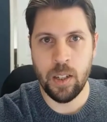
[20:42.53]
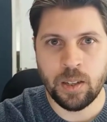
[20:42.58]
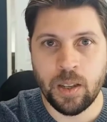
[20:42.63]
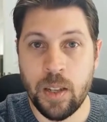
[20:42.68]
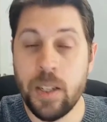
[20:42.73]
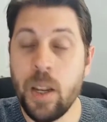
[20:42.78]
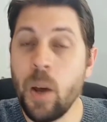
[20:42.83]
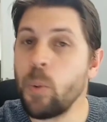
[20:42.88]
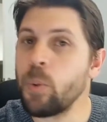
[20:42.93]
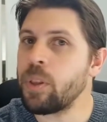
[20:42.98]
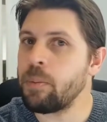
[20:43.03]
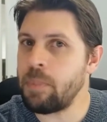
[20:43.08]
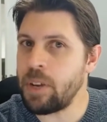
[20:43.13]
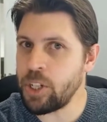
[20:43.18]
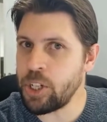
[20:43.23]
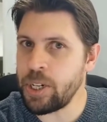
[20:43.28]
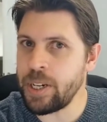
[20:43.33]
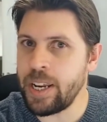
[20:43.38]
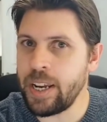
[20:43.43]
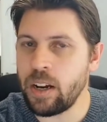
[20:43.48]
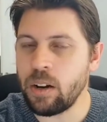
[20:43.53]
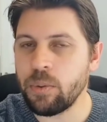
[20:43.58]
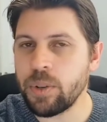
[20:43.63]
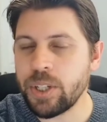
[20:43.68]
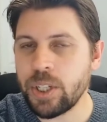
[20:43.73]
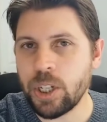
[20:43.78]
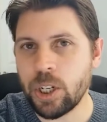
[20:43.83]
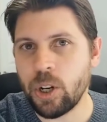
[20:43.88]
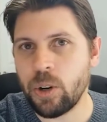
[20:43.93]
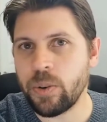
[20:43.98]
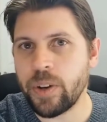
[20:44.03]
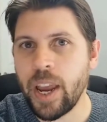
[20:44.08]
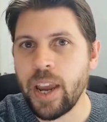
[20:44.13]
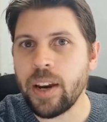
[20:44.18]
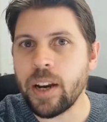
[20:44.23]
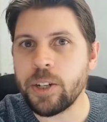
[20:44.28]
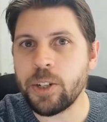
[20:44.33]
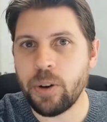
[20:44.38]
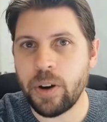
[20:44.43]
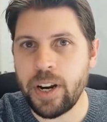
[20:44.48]
So the mission here was to create a
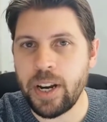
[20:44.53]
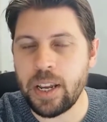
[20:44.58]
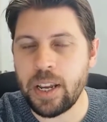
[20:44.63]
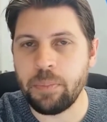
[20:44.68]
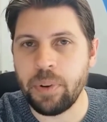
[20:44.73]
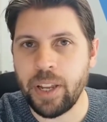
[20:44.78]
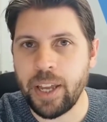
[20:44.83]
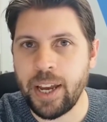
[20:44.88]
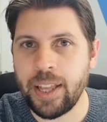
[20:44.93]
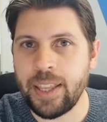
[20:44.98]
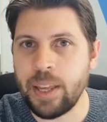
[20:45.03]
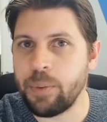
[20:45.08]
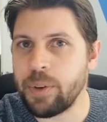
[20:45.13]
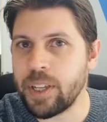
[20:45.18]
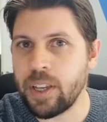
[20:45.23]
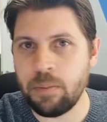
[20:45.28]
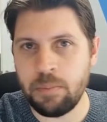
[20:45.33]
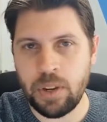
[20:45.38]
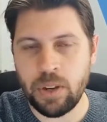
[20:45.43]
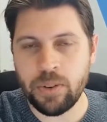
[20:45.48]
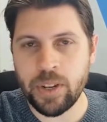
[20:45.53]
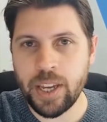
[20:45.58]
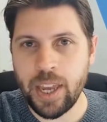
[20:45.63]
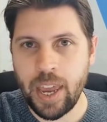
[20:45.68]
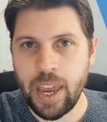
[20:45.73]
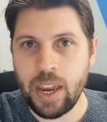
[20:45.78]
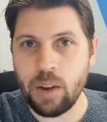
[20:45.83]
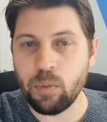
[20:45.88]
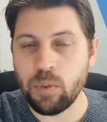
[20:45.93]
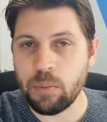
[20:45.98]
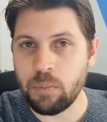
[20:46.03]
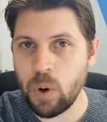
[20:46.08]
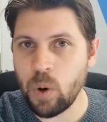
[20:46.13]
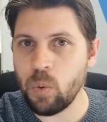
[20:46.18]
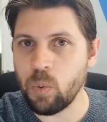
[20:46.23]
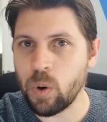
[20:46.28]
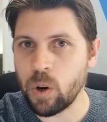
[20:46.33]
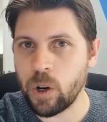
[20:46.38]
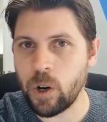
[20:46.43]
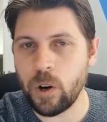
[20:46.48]
training plan that would communicate remote
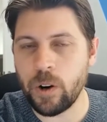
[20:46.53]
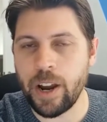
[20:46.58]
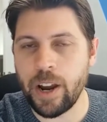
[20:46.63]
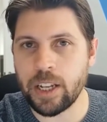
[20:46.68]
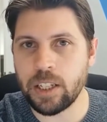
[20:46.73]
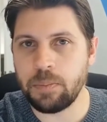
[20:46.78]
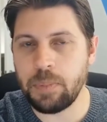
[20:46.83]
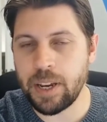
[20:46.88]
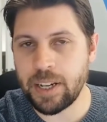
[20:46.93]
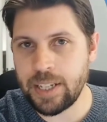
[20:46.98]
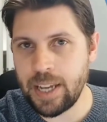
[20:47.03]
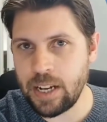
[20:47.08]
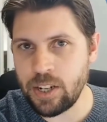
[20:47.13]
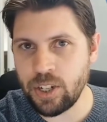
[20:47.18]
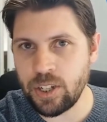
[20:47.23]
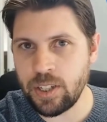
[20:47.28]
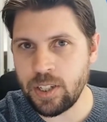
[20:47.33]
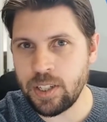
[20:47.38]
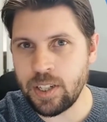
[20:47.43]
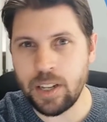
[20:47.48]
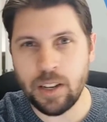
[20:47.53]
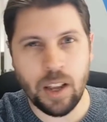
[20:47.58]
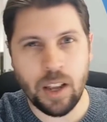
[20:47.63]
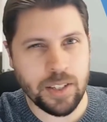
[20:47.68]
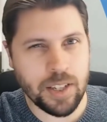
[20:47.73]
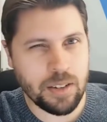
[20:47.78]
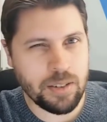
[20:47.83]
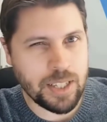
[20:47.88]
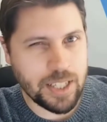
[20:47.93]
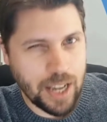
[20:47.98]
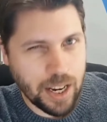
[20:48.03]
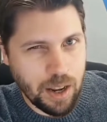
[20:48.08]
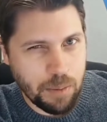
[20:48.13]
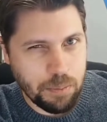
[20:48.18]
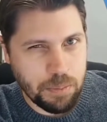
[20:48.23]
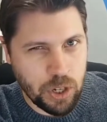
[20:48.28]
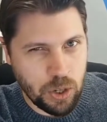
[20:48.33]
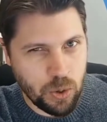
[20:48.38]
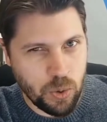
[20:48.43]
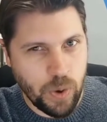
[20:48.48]
worker expectations and also set up
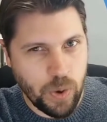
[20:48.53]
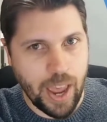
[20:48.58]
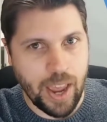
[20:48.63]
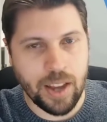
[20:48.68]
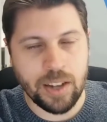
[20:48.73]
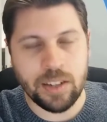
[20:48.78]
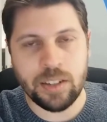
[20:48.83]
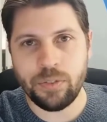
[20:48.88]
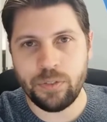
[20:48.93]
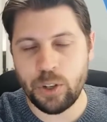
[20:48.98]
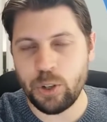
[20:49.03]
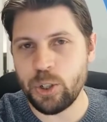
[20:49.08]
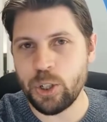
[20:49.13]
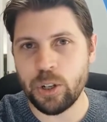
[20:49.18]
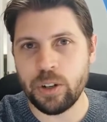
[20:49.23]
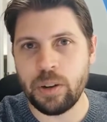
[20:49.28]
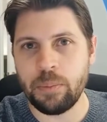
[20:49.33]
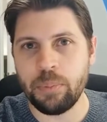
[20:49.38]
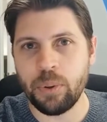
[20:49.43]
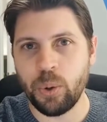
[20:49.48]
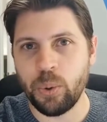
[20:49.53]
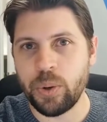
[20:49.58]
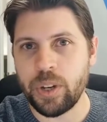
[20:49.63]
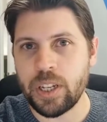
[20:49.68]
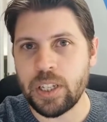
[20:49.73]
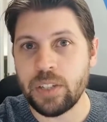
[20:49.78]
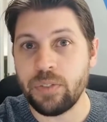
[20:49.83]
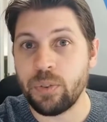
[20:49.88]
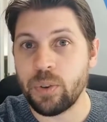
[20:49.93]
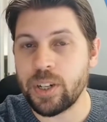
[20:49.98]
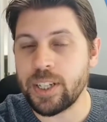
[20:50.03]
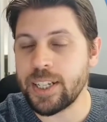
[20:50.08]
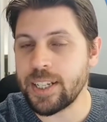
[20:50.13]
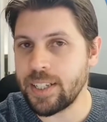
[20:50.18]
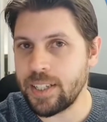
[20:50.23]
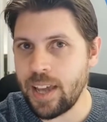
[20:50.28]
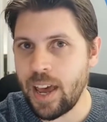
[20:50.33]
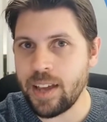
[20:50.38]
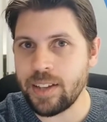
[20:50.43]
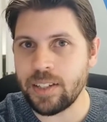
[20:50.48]
new and future employees for
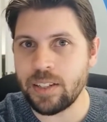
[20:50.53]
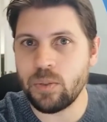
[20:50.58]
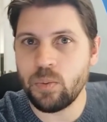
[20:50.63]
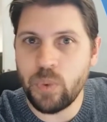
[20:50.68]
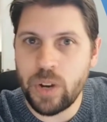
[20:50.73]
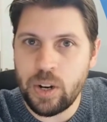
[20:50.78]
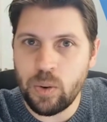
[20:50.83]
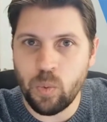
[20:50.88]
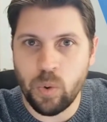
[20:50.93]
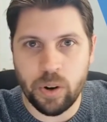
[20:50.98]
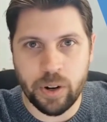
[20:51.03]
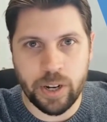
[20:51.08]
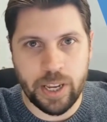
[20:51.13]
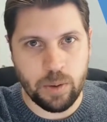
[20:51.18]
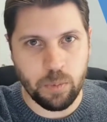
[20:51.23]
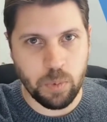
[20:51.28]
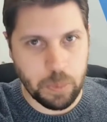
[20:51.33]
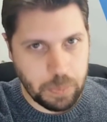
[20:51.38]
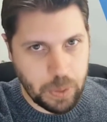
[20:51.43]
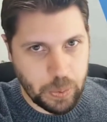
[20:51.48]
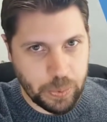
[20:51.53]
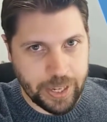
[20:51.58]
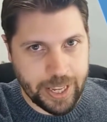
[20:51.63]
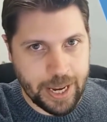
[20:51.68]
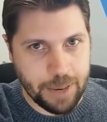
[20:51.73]
success when working remotely.